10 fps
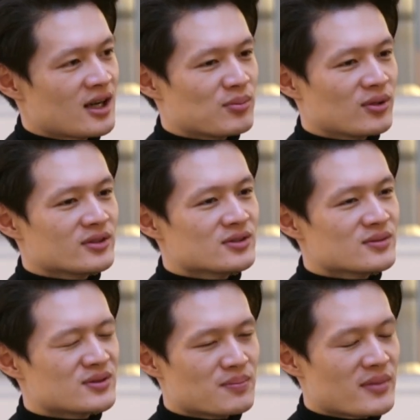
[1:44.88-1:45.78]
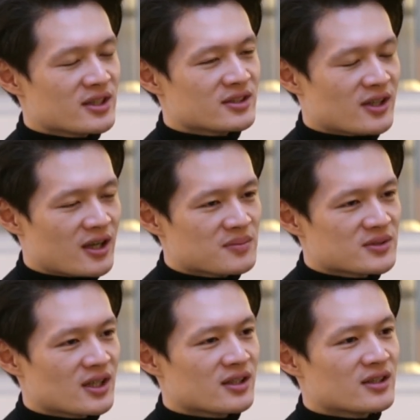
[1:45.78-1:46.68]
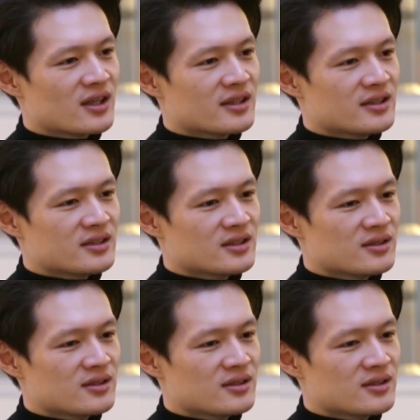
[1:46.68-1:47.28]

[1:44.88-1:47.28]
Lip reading: I played it many times, and I